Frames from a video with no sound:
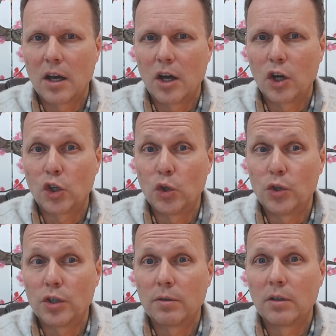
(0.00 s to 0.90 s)
a
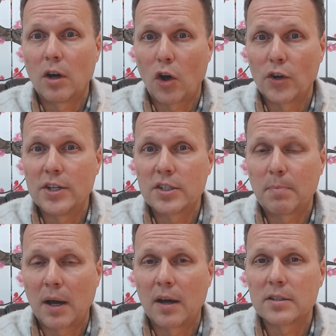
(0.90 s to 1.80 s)
good, honest
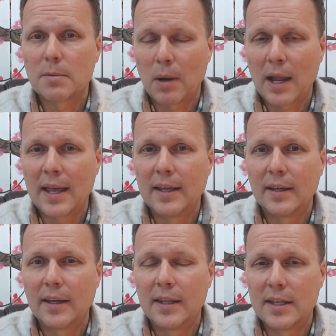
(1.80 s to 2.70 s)
part to play
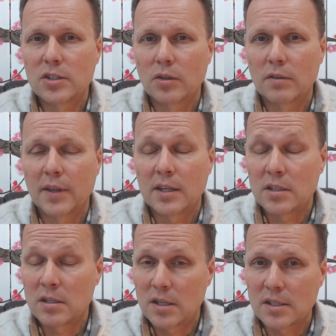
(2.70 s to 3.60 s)
in these sort of
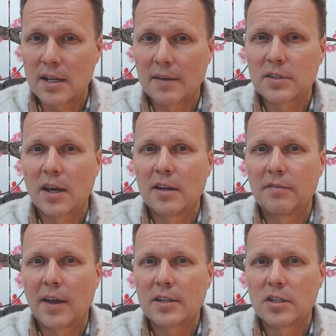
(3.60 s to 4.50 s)
things and doesn't have side
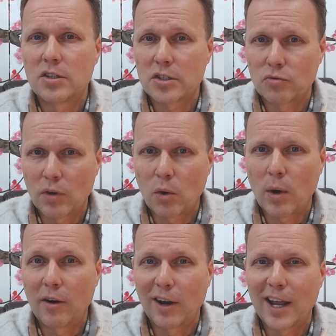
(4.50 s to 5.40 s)
effects and doesn't
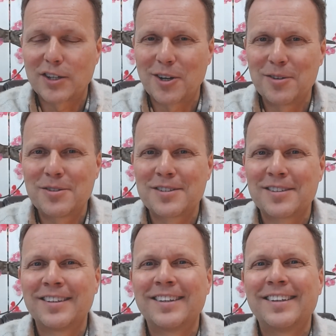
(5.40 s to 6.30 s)
require electrodes,
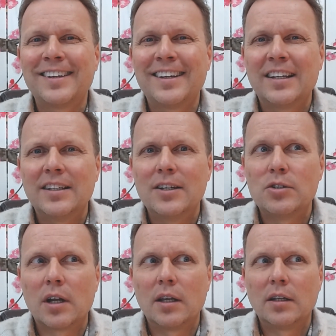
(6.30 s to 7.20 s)

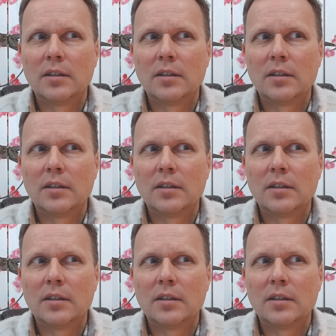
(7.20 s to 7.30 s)
usually,